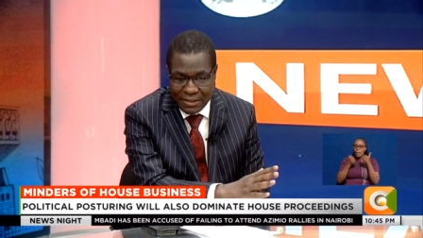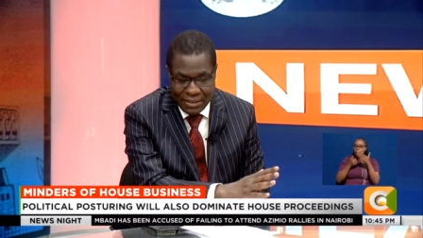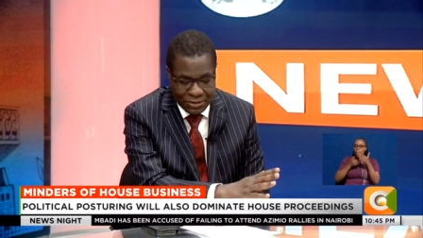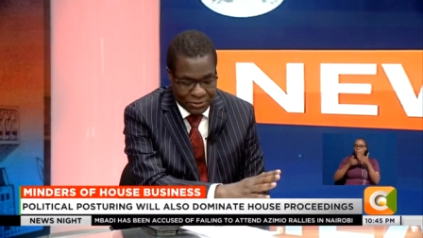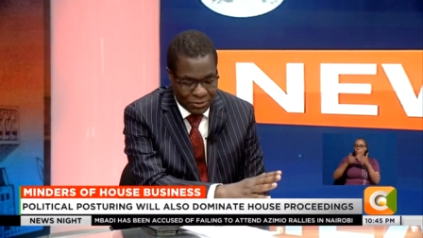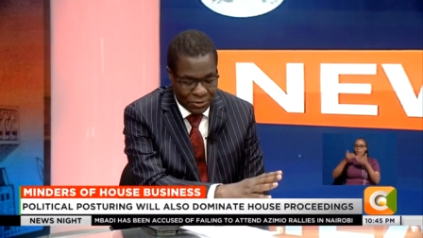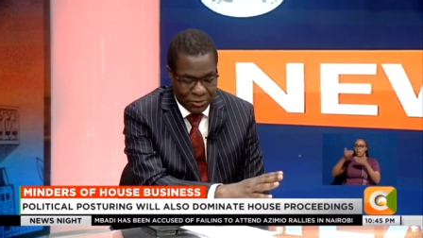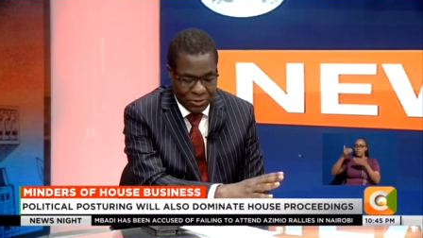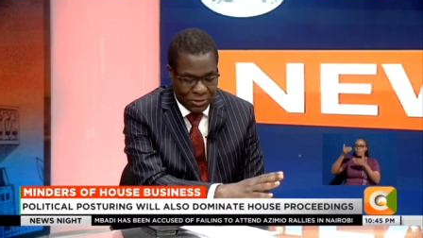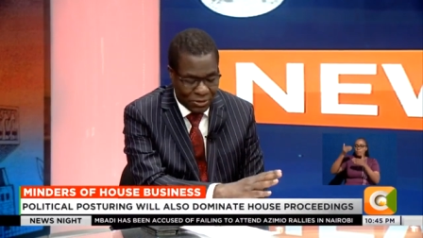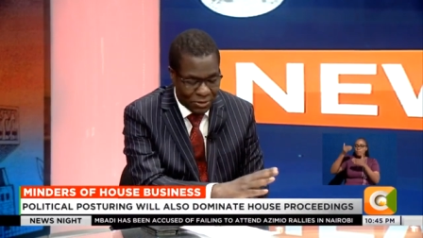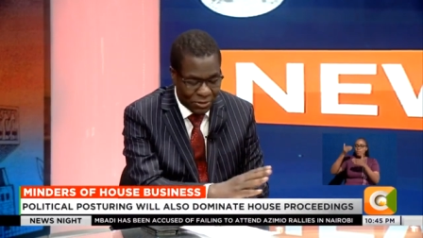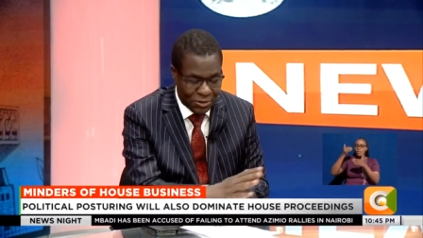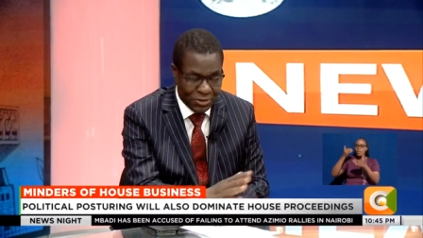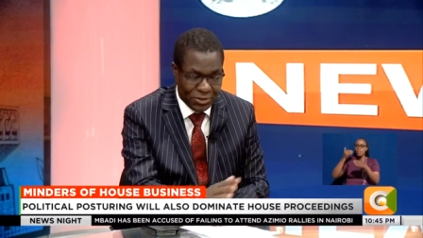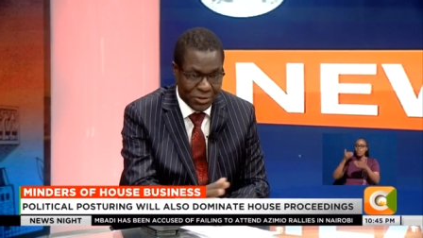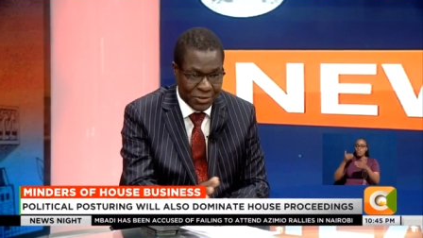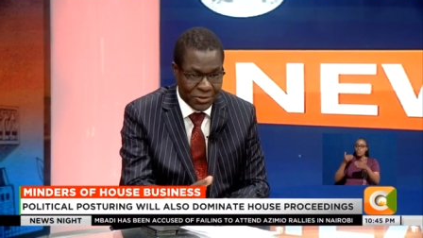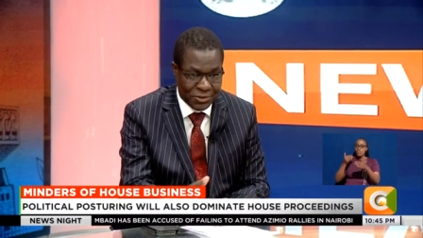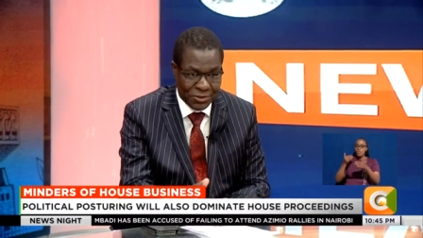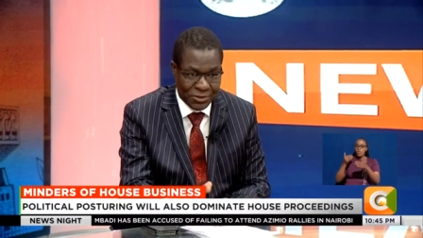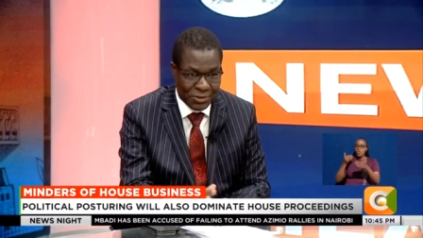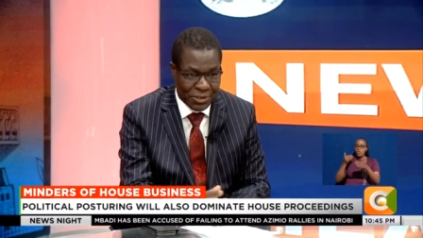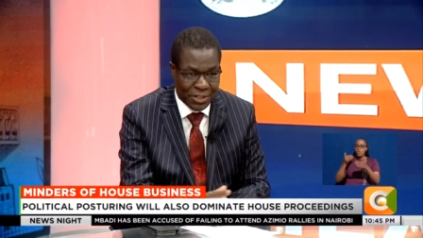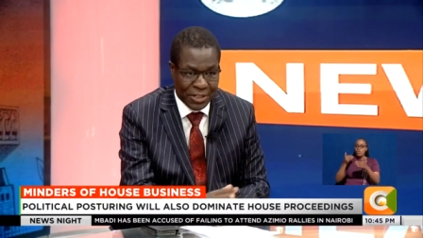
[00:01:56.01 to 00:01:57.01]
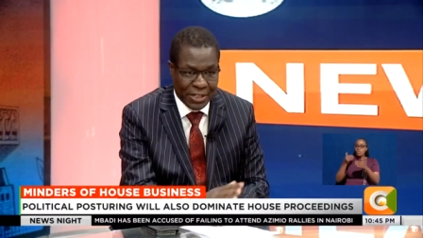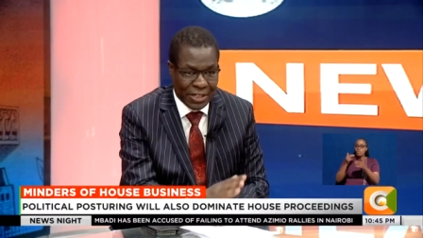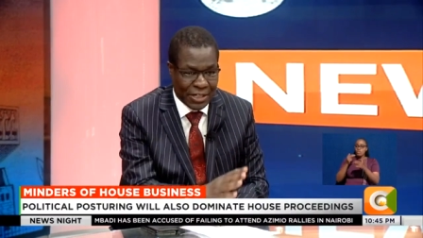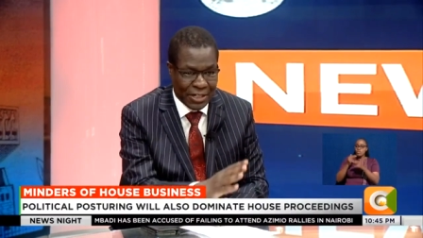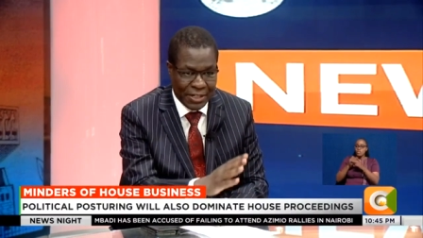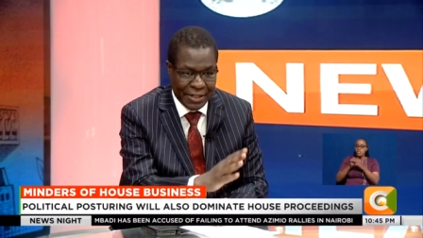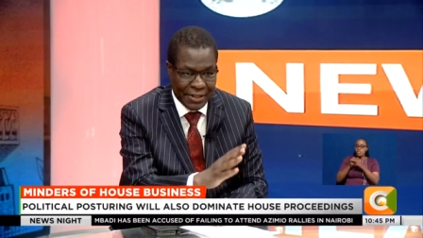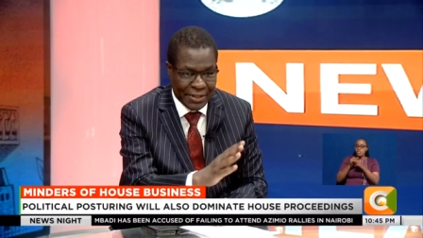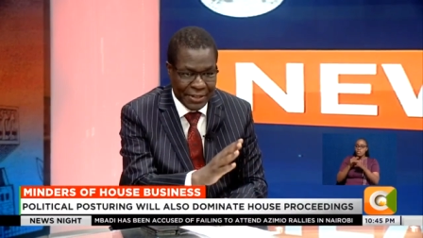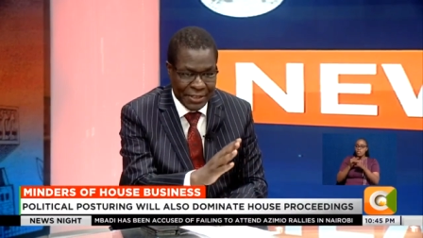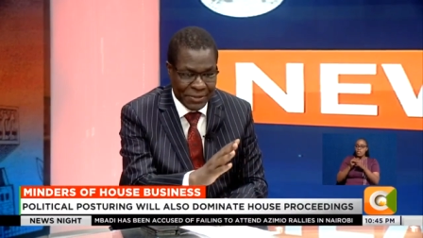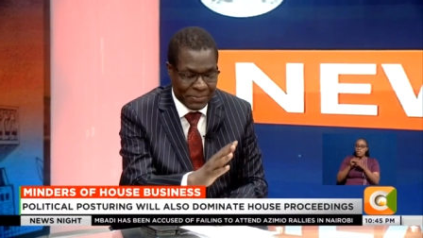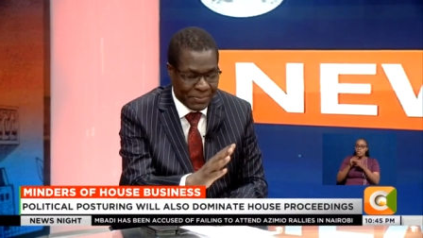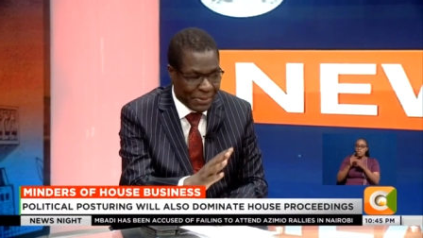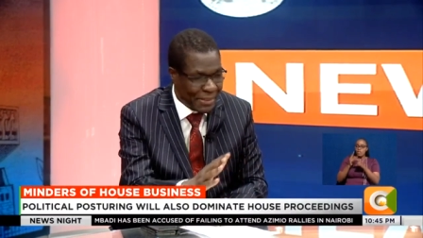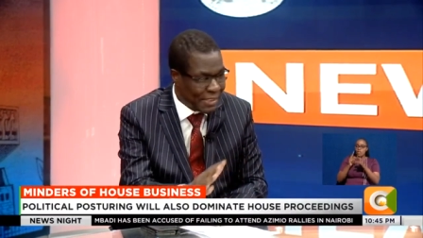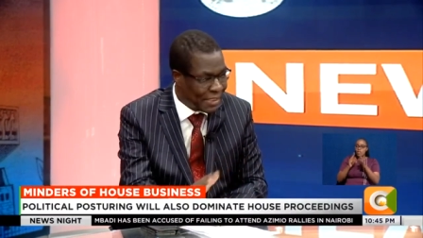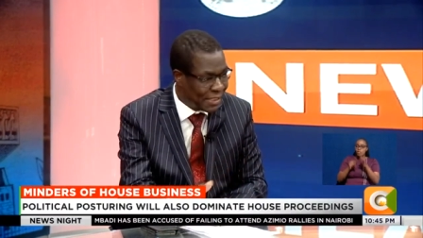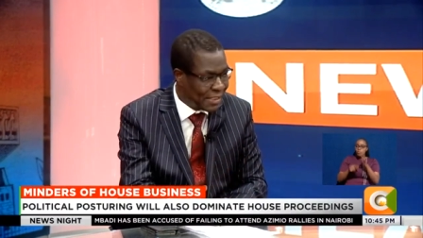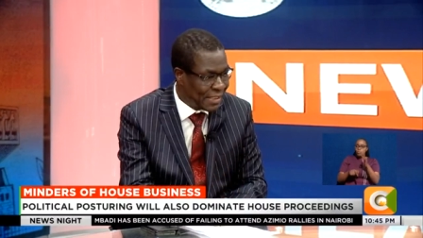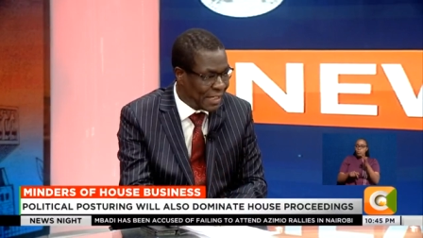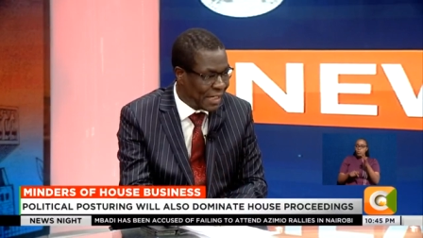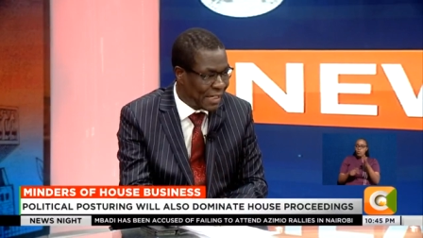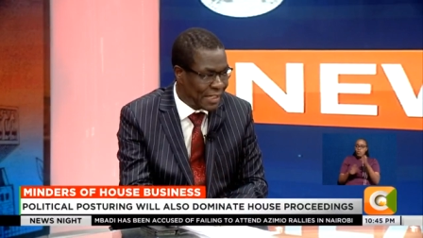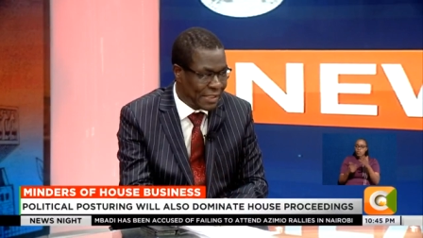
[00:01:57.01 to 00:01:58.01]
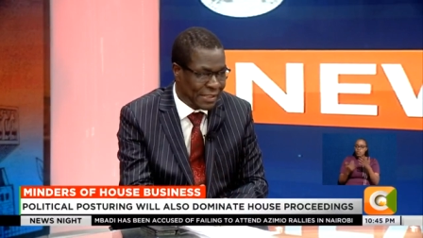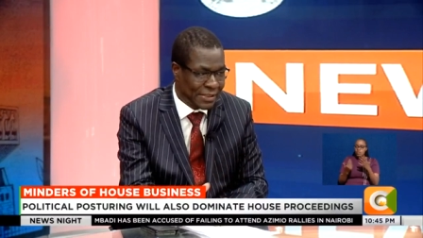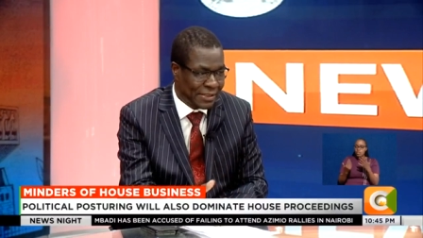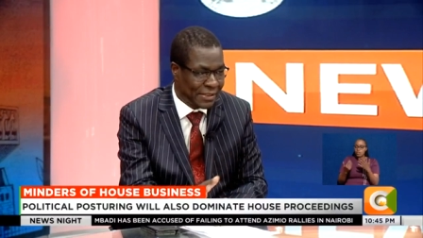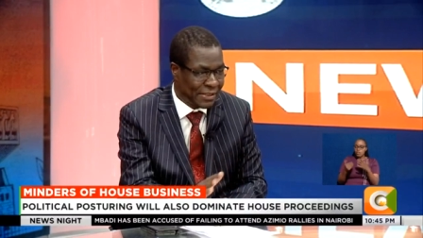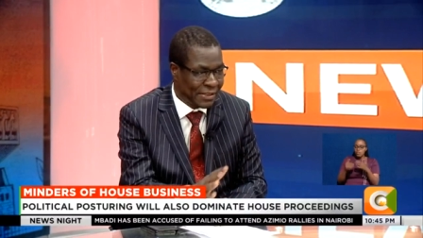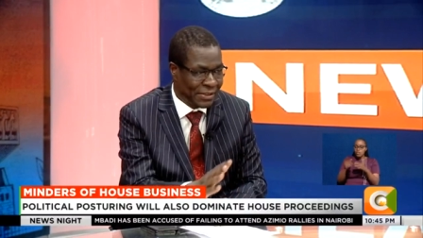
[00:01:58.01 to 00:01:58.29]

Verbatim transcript: the so-called uh, expenditures,